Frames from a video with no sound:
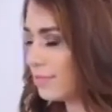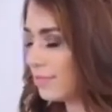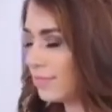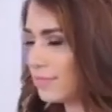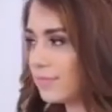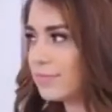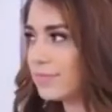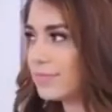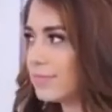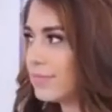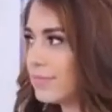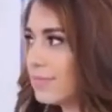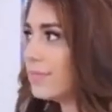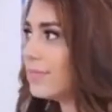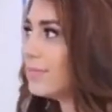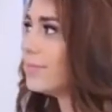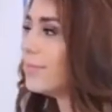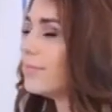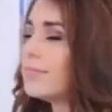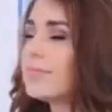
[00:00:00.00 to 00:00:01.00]
Come on,
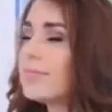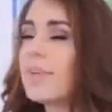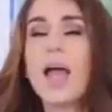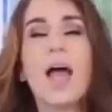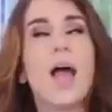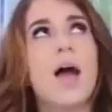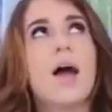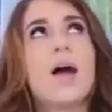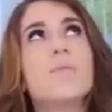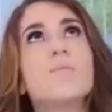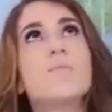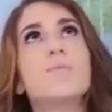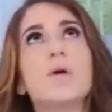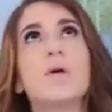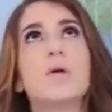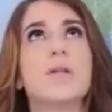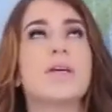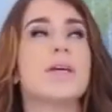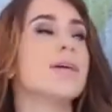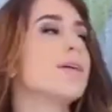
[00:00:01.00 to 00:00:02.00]
come on, Jocelyn.
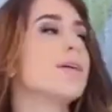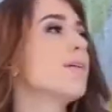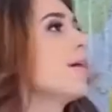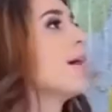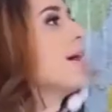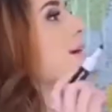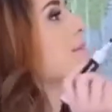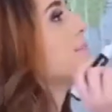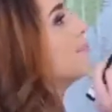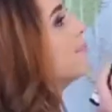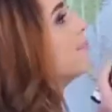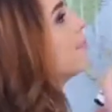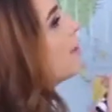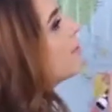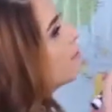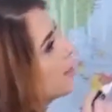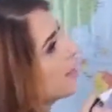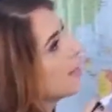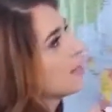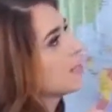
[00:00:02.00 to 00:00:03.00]
Totally okay.
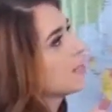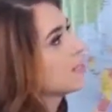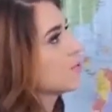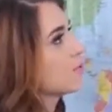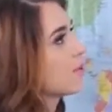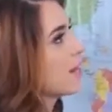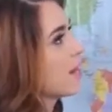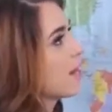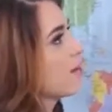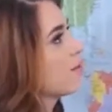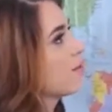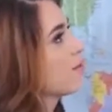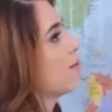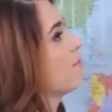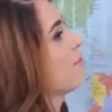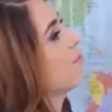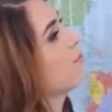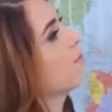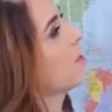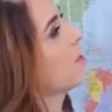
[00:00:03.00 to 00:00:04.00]
I'm getting this right. I'm.